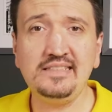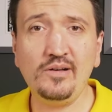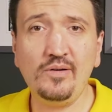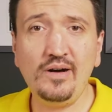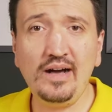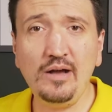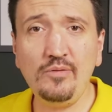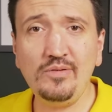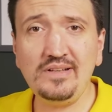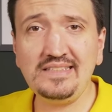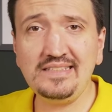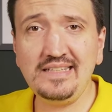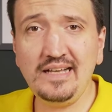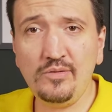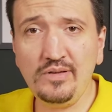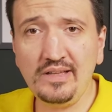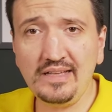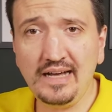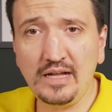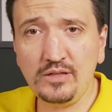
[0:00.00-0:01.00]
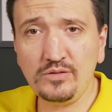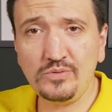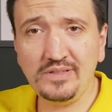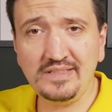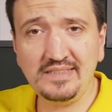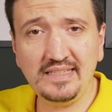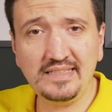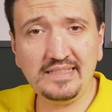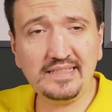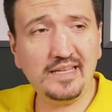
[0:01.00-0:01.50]
So I was going out
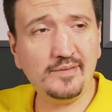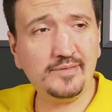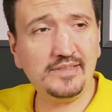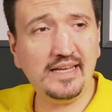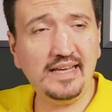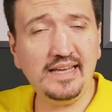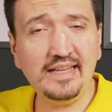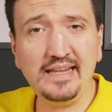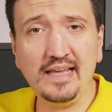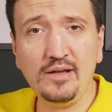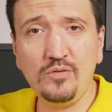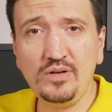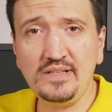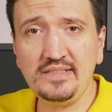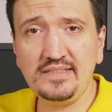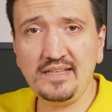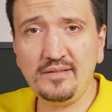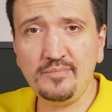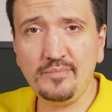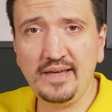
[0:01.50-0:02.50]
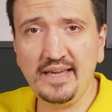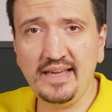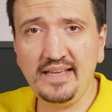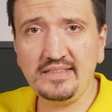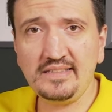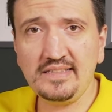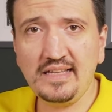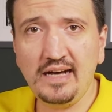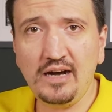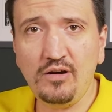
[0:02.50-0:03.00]
with this camera and I was
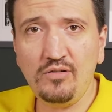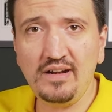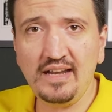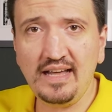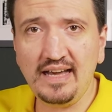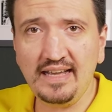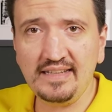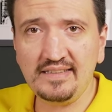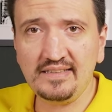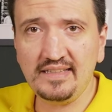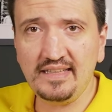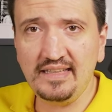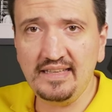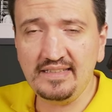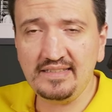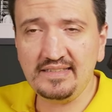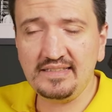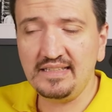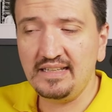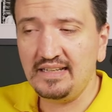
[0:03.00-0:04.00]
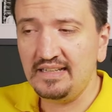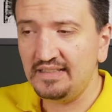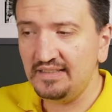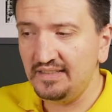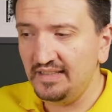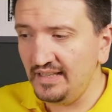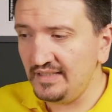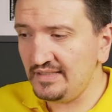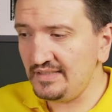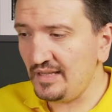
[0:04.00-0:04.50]
amazed how light it's
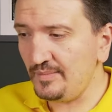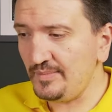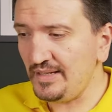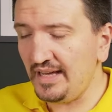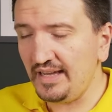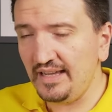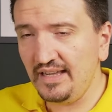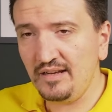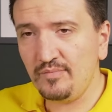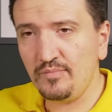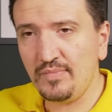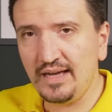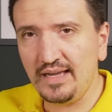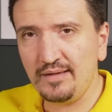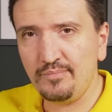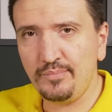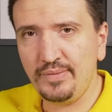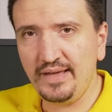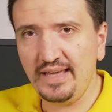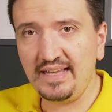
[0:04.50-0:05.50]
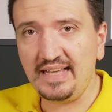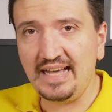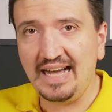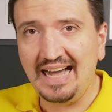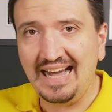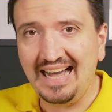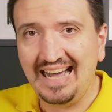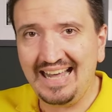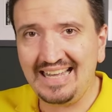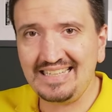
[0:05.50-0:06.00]
this camera in my bag,
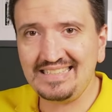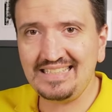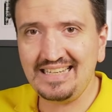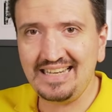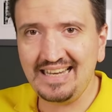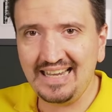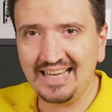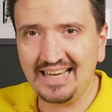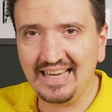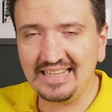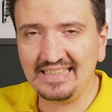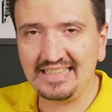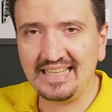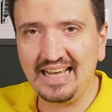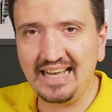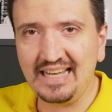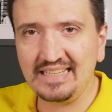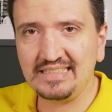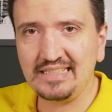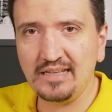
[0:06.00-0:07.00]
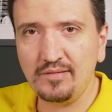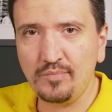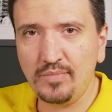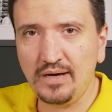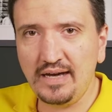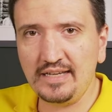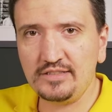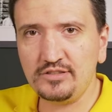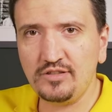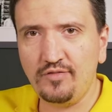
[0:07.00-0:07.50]
as light as a
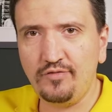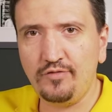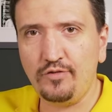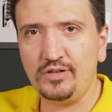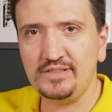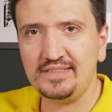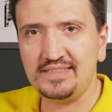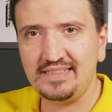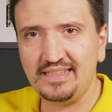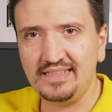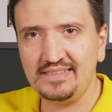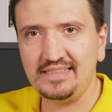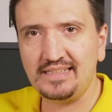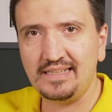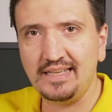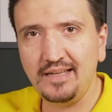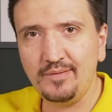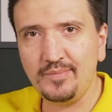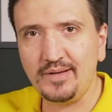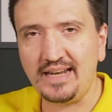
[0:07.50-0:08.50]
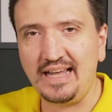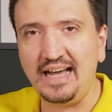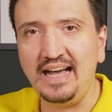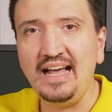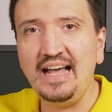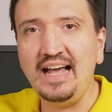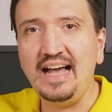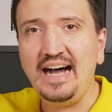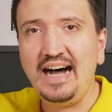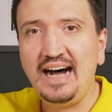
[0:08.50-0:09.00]
Micro Four Thirds camera,
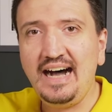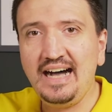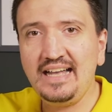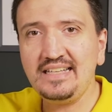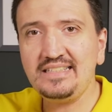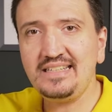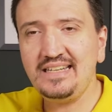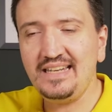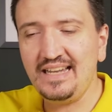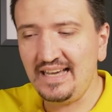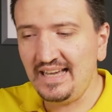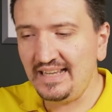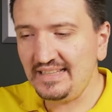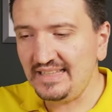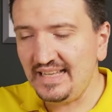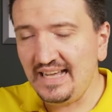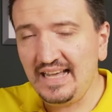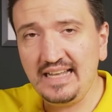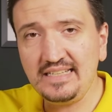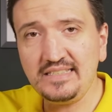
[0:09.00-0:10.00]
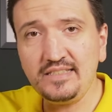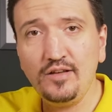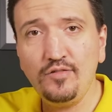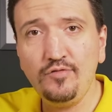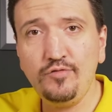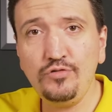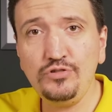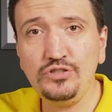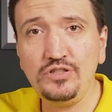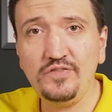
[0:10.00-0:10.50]
as light as
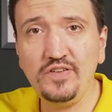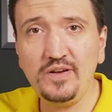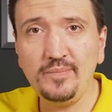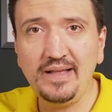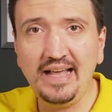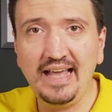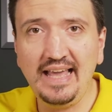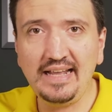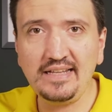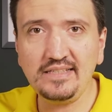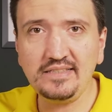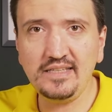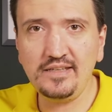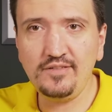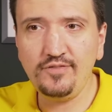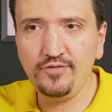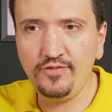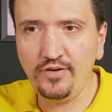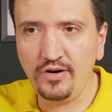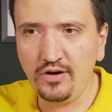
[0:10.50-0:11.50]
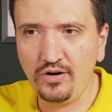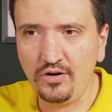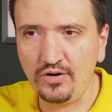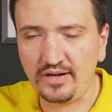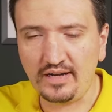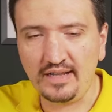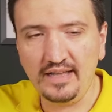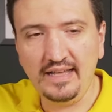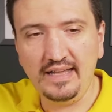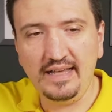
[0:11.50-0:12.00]
Fujifilm
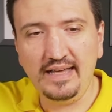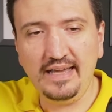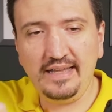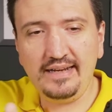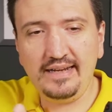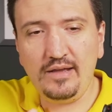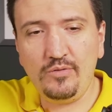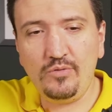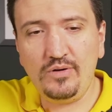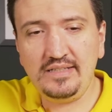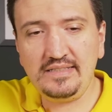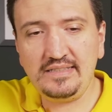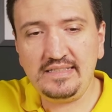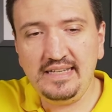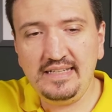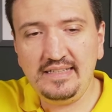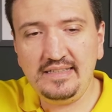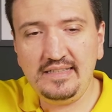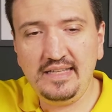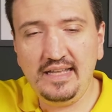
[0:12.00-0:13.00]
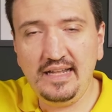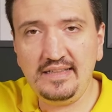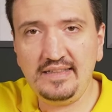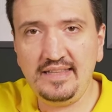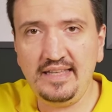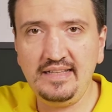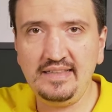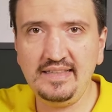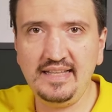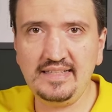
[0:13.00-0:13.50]
XE4. And I was
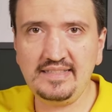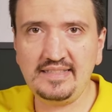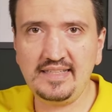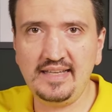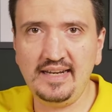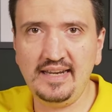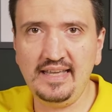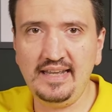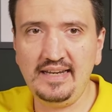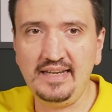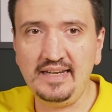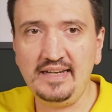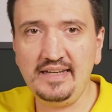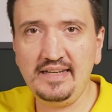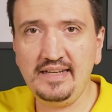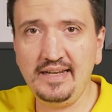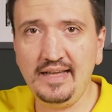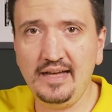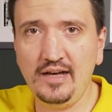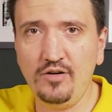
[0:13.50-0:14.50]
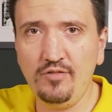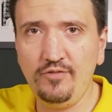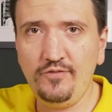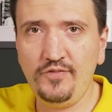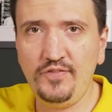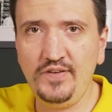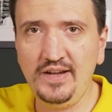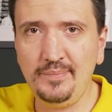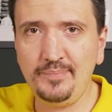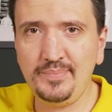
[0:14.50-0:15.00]
tilting the screen, no
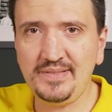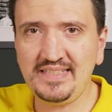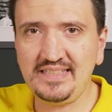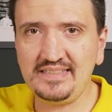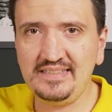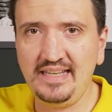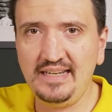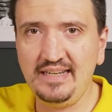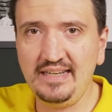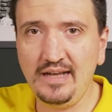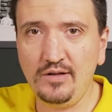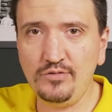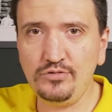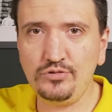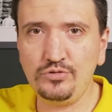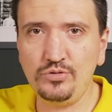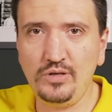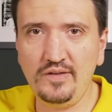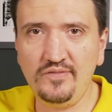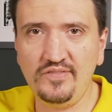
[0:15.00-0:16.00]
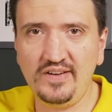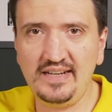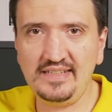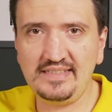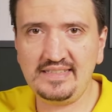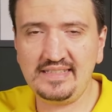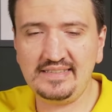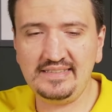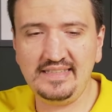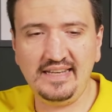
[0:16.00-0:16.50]
flip screen, no swivel
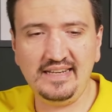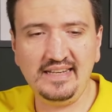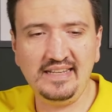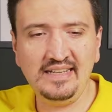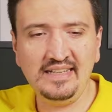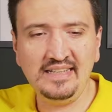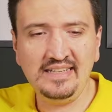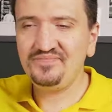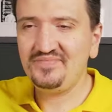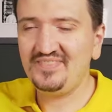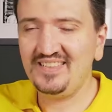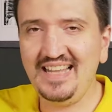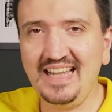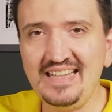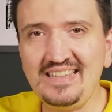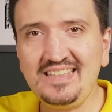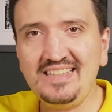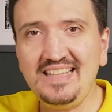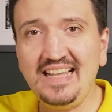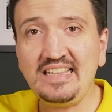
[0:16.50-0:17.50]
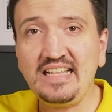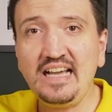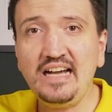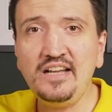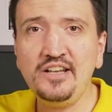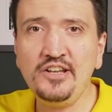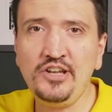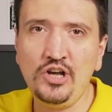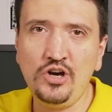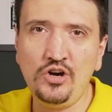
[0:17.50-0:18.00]
screen, not that
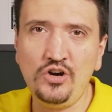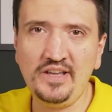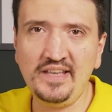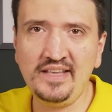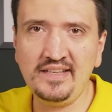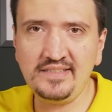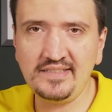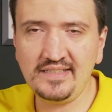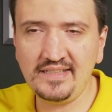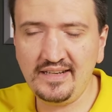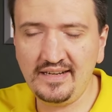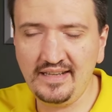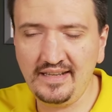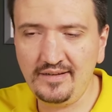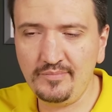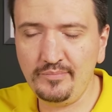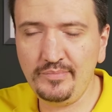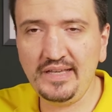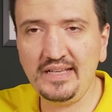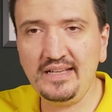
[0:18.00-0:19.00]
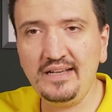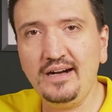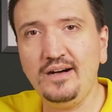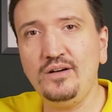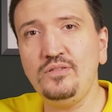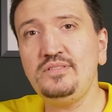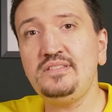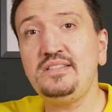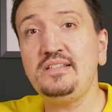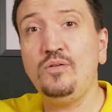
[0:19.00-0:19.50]
annoying screen.
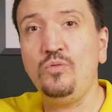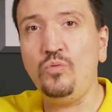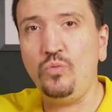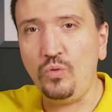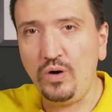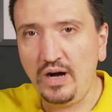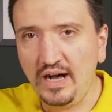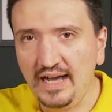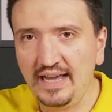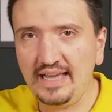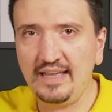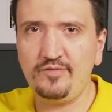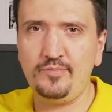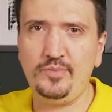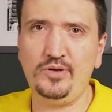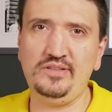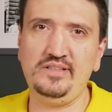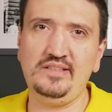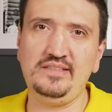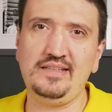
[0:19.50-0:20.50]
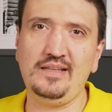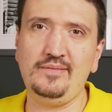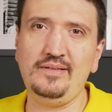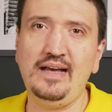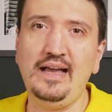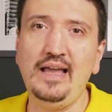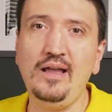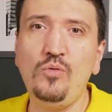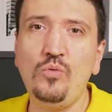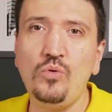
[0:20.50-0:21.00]
Because why I bought this camera?
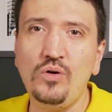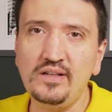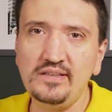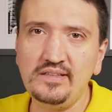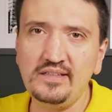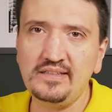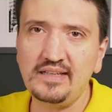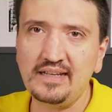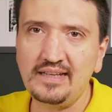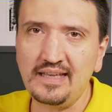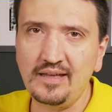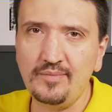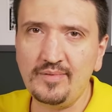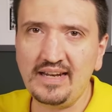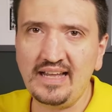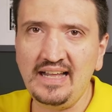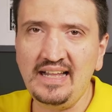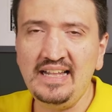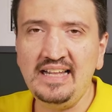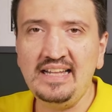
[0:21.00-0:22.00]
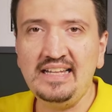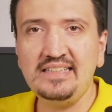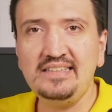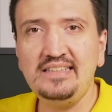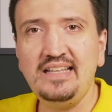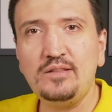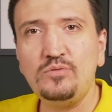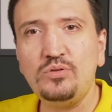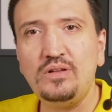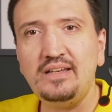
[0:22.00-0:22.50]
I wanted a camera
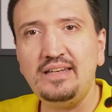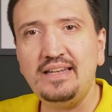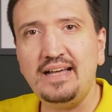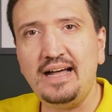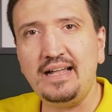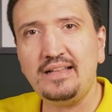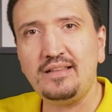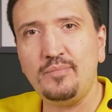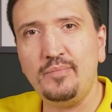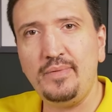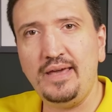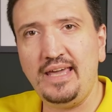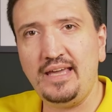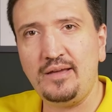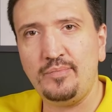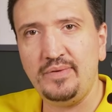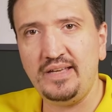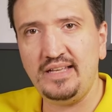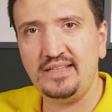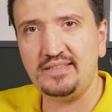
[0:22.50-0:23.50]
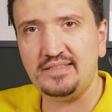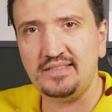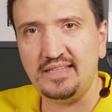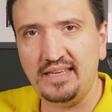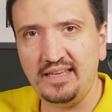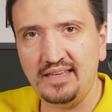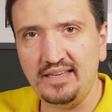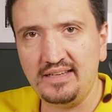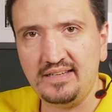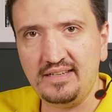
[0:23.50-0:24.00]
that will not make me
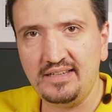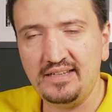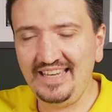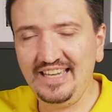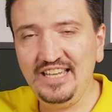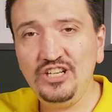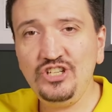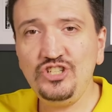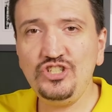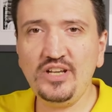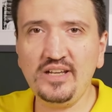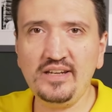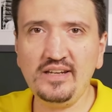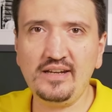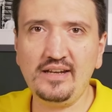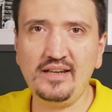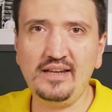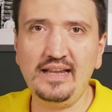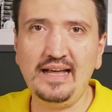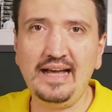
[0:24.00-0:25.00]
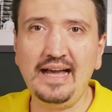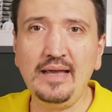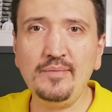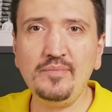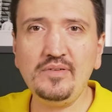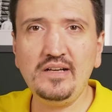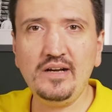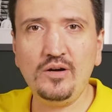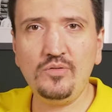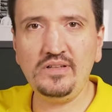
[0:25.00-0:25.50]
sink. In general,
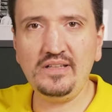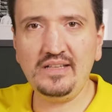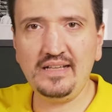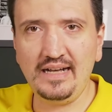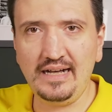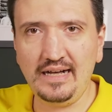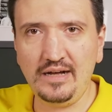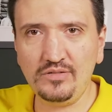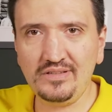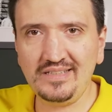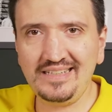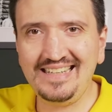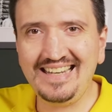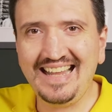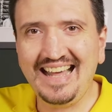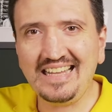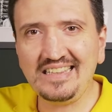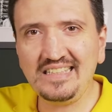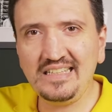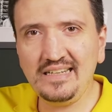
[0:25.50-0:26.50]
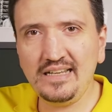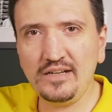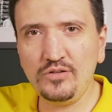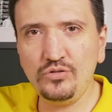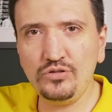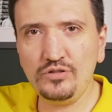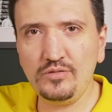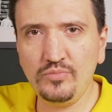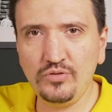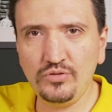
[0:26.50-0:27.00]
I'm going out not in a
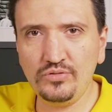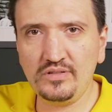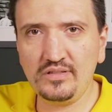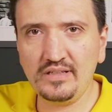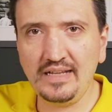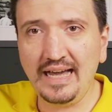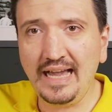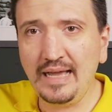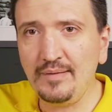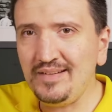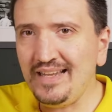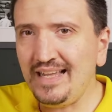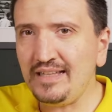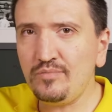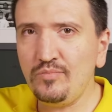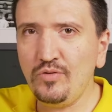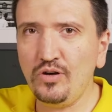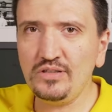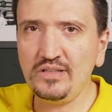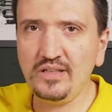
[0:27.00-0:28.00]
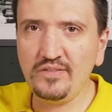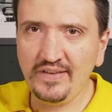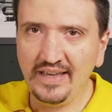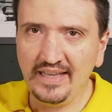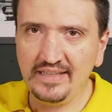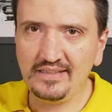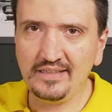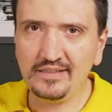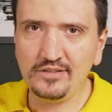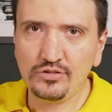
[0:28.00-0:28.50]
good mood. I'm not
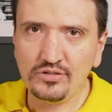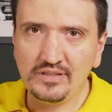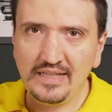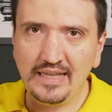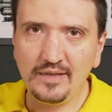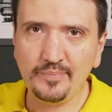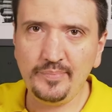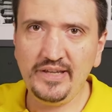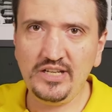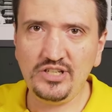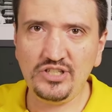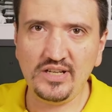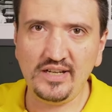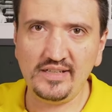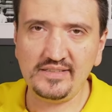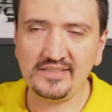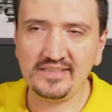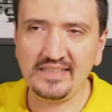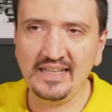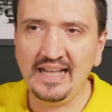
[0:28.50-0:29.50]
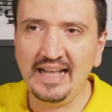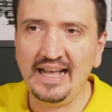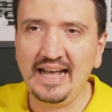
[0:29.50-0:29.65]
motivated to take pictures.